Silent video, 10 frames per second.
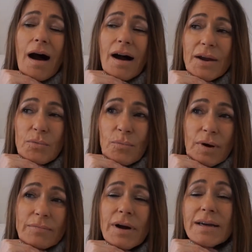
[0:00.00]
I
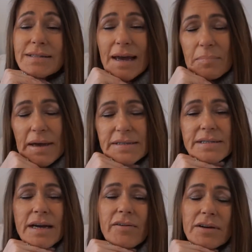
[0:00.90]
say
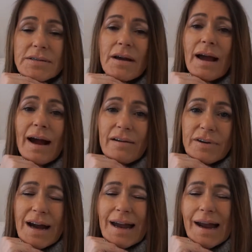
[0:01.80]
pescatarian because I
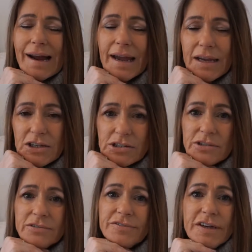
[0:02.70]
have
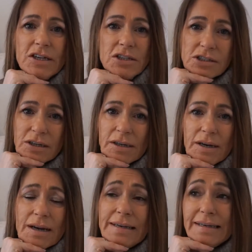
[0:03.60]
occasional fish,
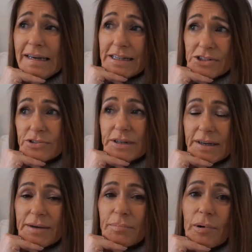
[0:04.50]

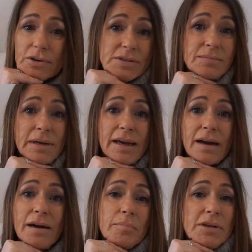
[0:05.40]
literally possibly
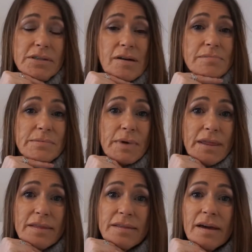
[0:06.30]
a couple of times a
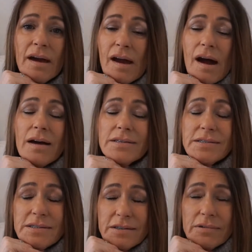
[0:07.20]
month. I
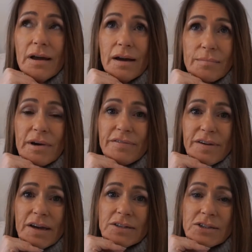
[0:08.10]
still like my
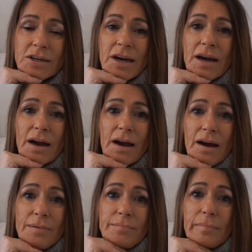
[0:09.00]
fish,
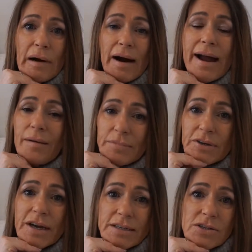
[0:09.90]
but I am
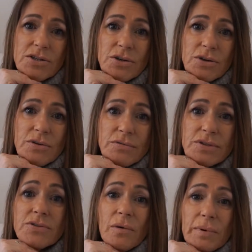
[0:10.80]
looking to
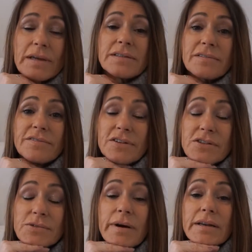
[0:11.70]
stop eating fish
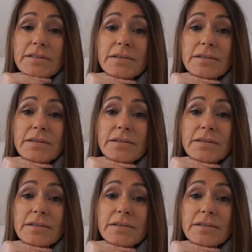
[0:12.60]
as well at